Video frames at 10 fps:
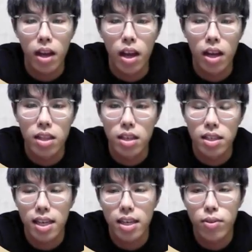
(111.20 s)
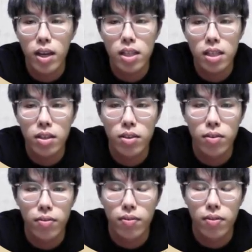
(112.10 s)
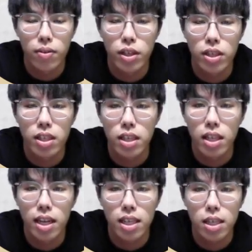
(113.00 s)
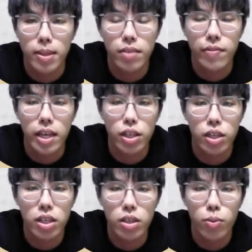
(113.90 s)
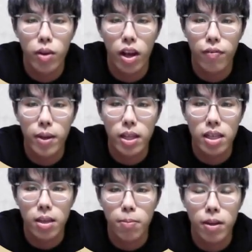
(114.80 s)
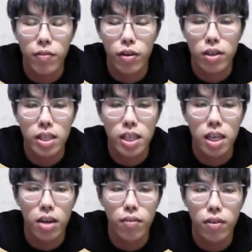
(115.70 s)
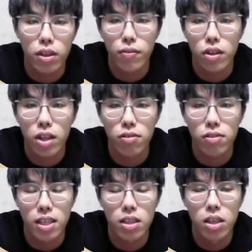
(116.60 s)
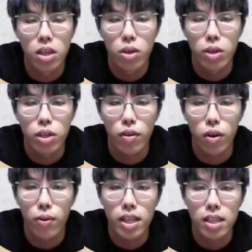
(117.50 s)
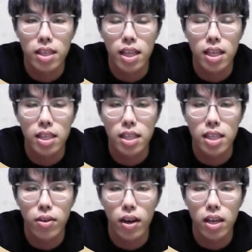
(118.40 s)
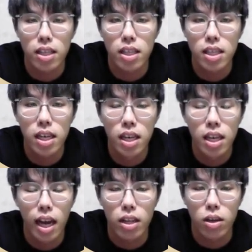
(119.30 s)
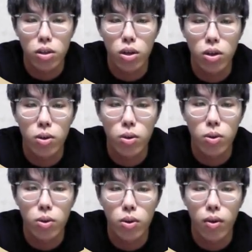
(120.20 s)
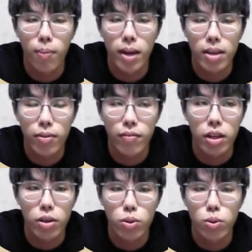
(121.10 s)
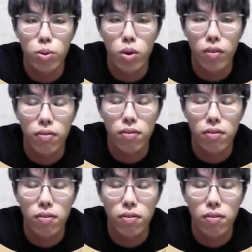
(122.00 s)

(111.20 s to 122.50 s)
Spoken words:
And the second one, which is the technical specification, we have picked the sampling frequency around 44,000, which following the standard CD quality and also obey with the rule of